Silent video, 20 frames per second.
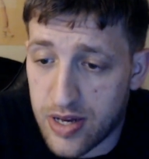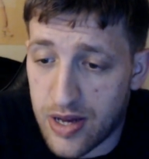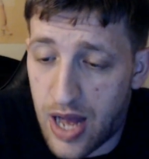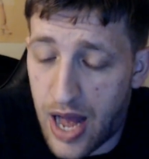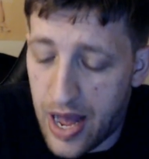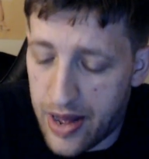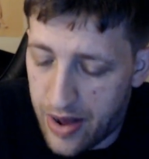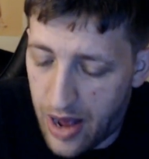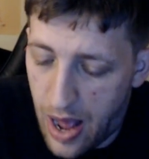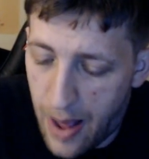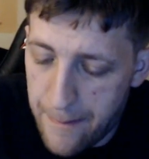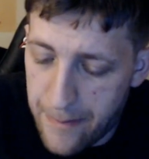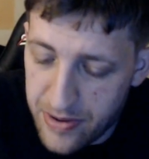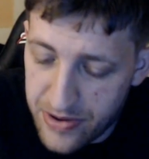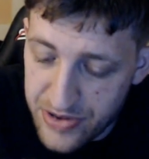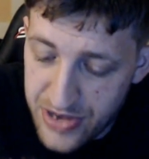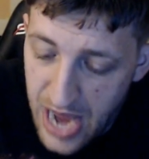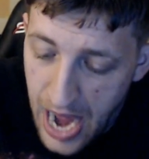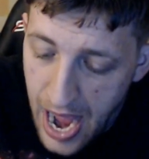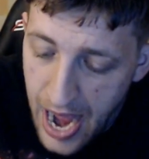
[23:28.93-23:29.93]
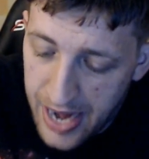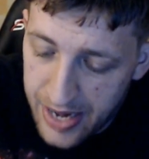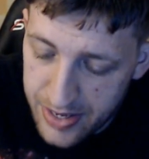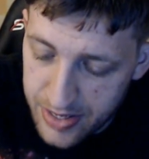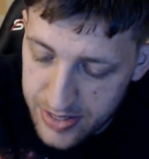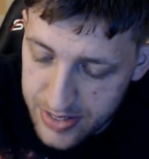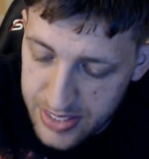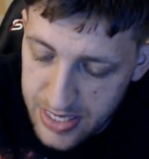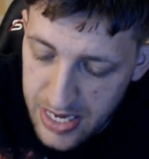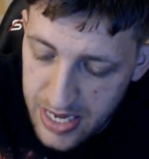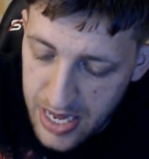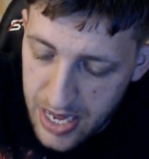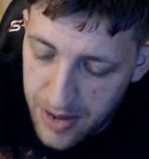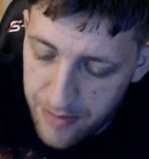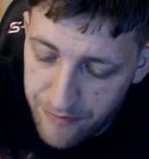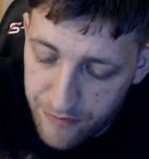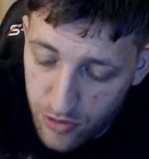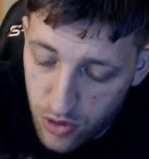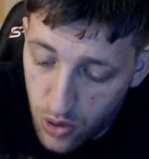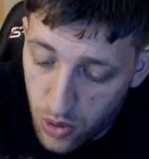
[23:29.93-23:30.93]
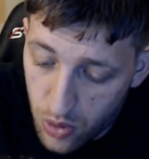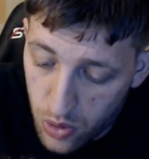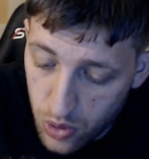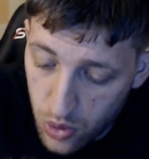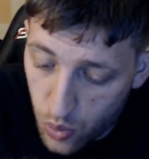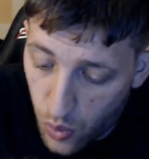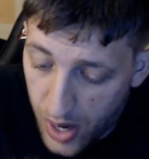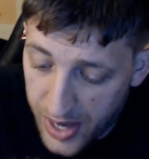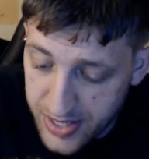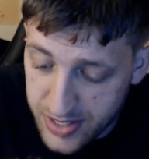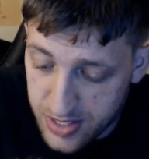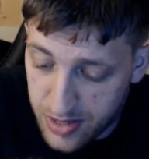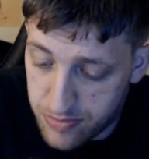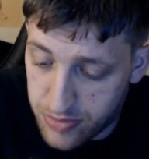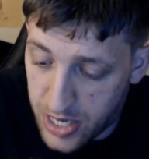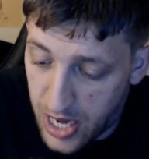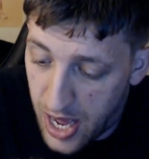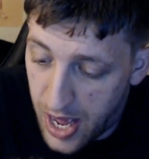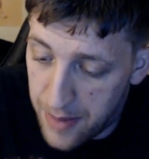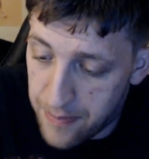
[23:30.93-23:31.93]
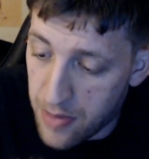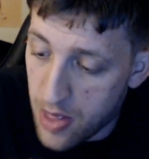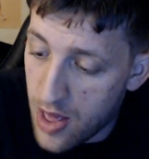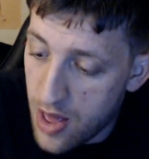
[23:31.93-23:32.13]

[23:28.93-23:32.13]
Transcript: I, have been dying to see him for quite some time.